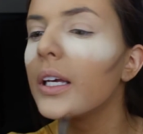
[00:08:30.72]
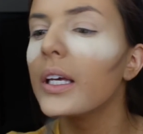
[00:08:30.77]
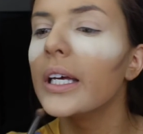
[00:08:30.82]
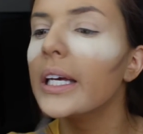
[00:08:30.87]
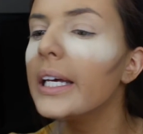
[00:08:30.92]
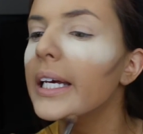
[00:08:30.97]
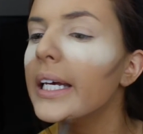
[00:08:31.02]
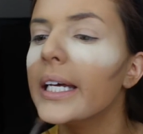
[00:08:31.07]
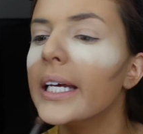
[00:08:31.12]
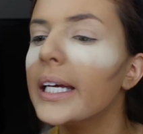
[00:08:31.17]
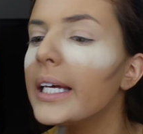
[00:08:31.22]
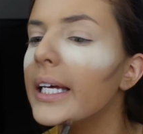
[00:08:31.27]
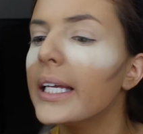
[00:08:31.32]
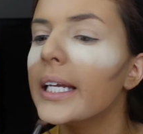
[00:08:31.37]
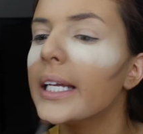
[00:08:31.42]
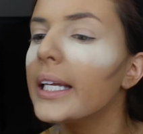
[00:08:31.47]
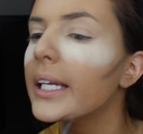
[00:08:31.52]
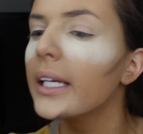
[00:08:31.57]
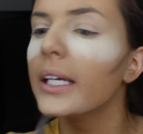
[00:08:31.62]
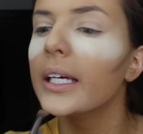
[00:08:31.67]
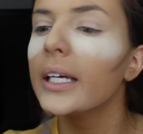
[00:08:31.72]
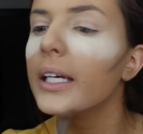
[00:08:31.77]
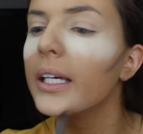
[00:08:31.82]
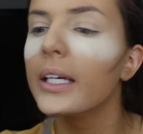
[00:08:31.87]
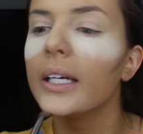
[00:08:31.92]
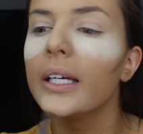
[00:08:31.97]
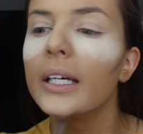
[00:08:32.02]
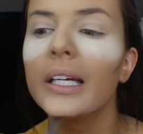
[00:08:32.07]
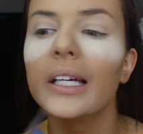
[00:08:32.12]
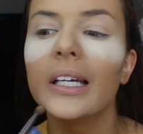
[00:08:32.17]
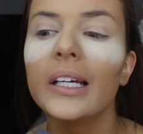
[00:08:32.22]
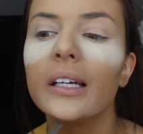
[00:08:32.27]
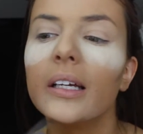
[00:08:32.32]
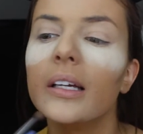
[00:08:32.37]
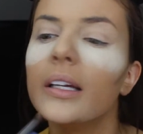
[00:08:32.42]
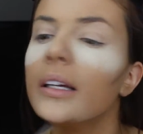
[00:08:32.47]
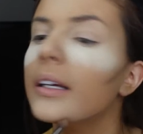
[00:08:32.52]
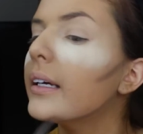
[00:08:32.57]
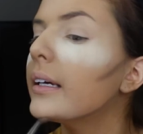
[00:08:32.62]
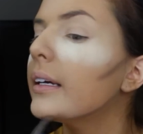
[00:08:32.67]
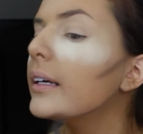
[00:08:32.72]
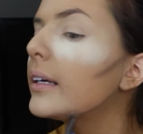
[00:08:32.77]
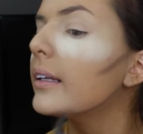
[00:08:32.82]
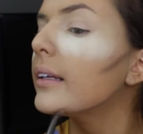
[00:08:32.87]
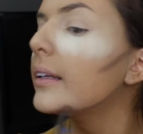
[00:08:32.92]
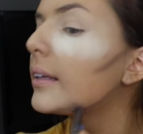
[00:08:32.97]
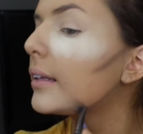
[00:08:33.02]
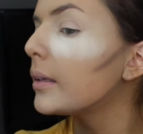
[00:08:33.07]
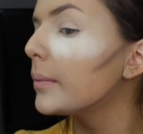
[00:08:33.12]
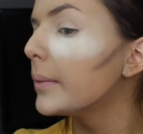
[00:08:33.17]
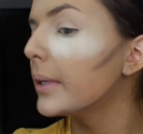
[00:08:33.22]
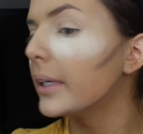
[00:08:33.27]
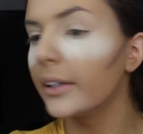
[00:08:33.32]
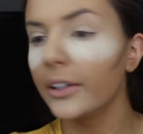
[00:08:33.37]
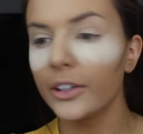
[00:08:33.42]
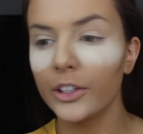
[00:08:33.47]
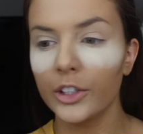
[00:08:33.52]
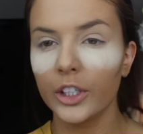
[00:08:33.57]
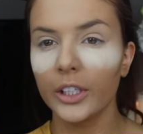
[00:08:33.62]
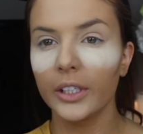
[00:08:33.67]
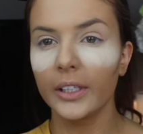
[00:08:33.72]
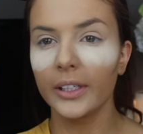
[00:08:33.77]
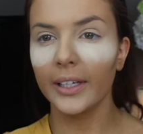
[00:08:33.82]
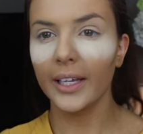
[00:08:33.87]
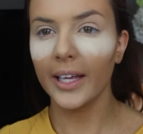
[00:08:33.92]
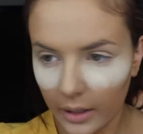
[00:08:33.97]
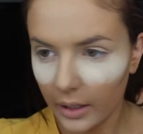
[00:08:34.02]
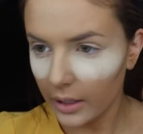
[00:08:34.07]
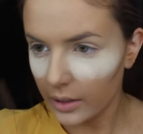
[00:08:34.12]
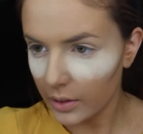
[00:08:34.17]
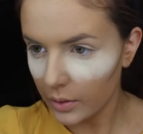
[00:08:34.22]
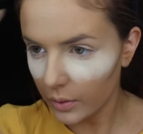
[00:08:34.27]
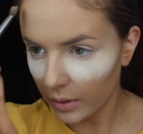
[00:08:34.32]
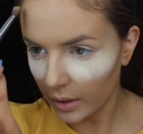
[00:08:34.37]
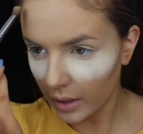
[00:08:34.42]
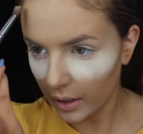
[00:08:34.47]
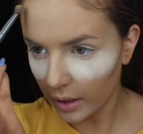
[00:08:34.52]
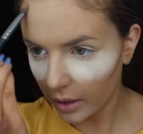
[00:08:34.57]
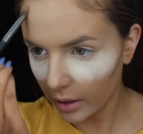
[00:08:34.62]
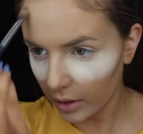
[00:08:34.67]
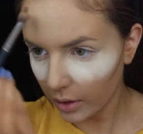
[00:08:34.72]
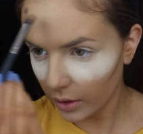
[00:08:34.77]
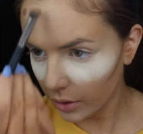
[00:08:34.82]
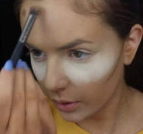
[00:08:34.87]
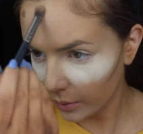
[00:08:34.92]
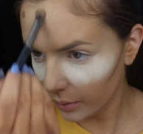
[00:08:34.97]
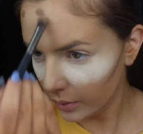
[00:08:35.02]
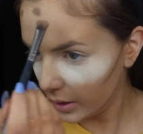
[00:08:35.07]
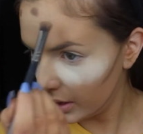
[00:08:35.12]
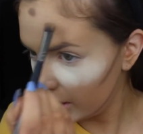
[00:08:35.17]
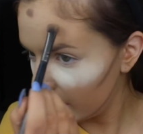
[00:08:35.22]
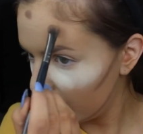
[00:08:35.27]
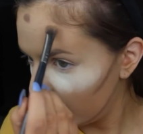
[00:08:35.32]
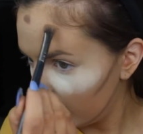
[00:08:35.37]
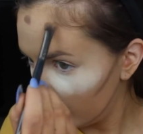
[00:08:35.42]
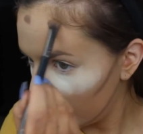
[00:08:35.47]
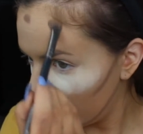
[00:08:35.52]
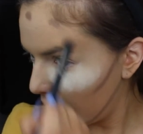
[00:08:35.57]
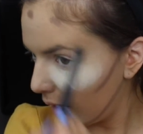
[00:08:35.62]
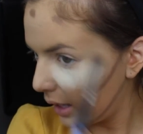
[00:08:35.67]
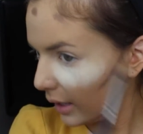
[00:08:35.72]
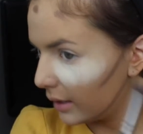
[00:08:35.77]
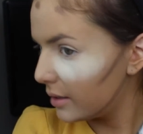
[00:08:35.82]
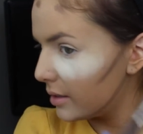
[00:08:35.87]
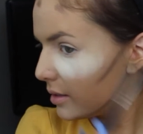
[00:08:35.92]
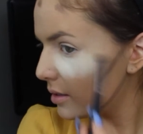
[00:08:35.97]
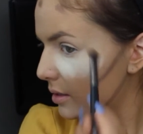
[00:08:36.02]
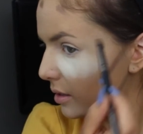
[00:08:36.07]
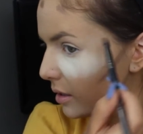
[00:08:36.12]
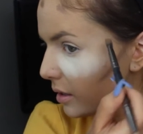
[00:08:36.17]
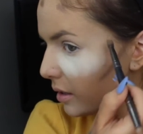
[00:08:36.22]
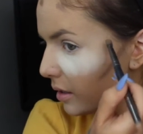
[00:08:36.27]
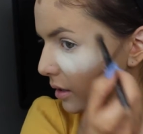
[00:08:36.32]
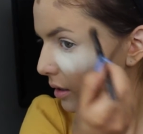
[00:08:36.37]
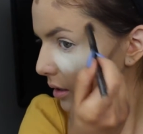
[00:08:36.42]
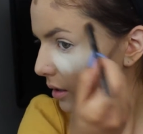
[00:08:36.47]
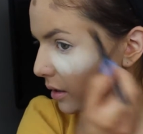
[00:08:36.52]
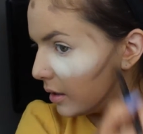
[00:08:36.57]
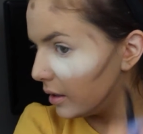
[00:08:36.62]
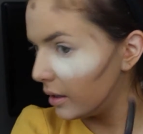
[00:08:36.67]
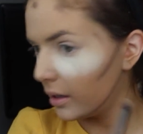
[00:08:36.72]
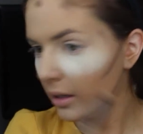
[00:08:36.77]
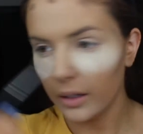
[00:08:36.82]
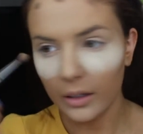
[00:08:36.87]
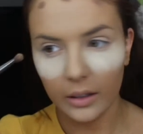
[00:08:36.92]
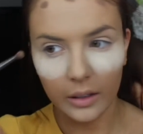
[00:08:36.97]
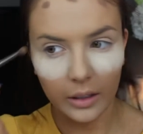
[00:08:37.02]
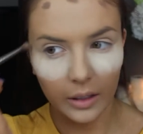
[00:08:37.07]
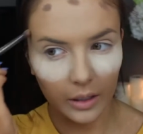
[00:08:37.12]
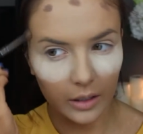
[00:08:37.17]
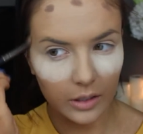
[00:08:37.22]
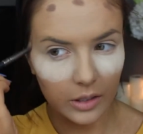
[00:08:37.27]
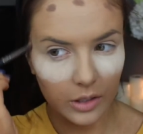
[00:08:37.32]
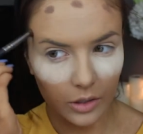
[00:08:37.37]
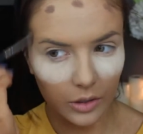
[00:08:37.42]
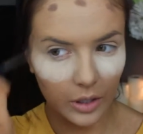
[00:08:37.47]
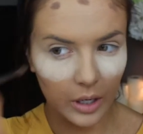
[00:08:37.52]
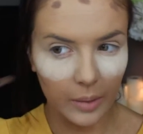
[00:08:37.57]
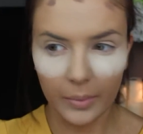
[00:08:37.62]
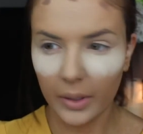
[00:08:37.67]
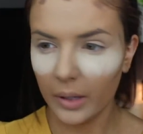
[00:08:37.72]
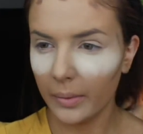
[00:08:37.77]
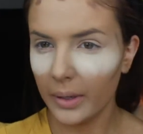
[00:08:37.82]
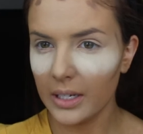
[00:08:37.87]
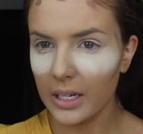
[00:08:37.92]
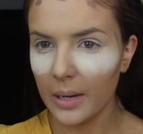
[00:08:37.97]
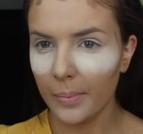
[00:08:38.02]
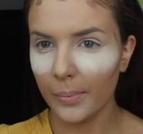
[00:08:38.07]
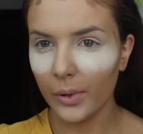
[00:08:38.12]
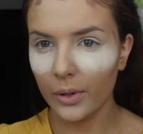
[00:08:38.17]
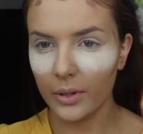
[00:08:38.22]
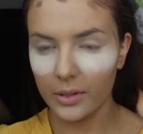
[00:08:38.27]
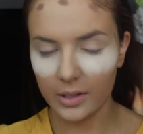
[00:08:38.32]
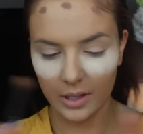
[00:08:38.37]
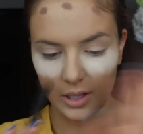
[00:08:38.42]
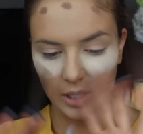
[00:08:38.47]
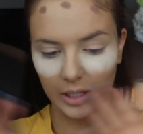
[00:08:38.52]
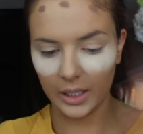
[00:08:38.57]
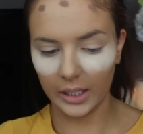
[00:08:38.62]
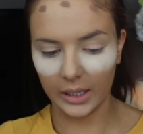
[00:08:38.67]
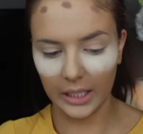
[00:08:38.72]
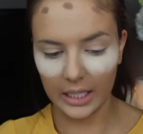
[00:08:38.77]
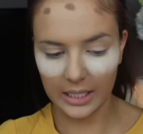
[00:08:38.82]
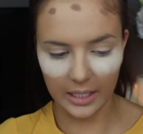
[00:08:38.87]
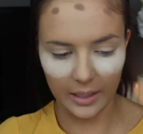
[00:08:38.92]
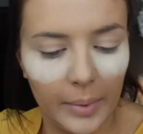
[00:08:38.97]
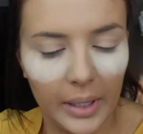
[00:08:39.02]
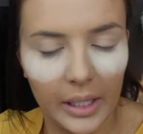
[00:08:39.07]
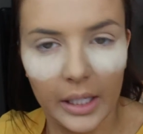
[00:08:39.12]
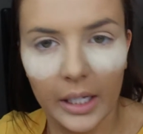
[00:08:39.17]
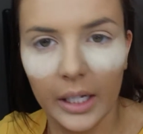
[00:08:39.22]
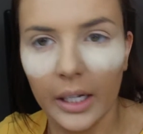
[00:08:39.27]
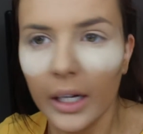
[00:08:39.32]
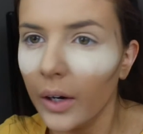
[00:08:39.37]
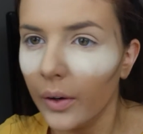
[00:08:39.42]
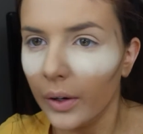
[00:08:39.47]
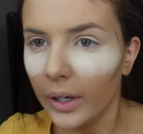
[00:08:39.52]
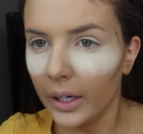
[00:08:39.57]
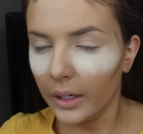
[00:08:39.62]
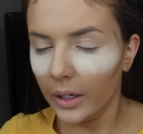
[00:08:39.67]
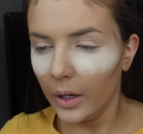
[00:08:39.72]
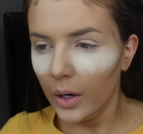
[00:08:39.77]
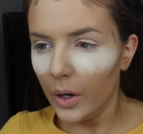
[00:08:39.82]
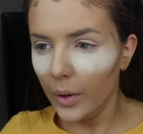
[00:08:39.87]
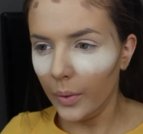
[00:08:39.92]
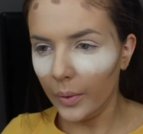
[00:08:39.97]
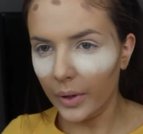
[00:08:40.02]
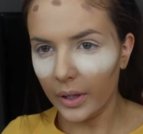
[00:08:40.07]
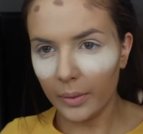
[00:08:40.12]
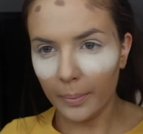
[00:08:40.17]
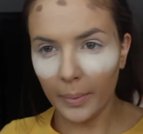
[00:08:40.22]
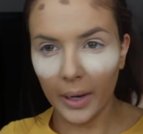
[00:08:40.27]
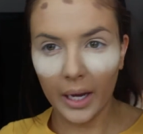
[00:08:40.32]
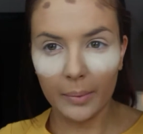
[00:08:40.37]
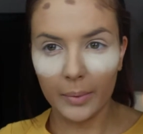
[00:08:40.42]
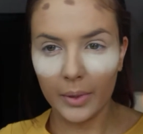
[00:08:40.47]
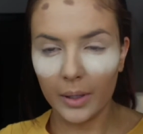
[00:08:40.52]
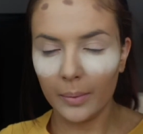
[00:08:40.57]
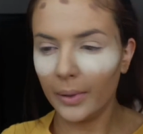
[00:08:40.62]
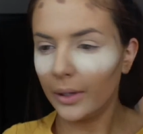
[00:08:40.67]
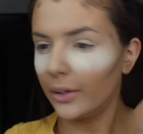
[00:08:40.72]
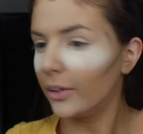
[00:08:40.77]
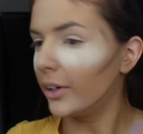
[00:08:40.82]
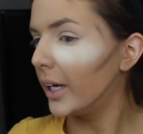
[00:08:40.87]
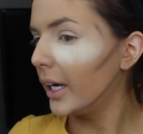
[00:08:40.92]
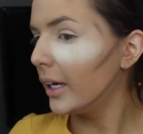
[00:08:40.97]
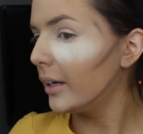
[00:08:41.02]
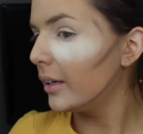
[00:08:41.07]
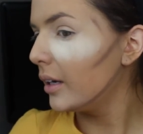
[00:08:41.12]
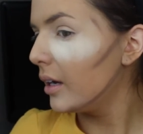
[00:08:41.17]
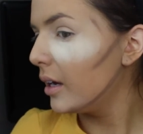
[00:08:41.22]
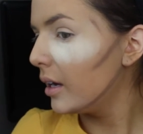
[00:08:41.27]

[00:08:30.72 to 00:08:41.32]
And a little bit under the chin. And then I do like 3 dots and like a stripe near my temples, and then like that's it. And then I go in with my beauty blender again,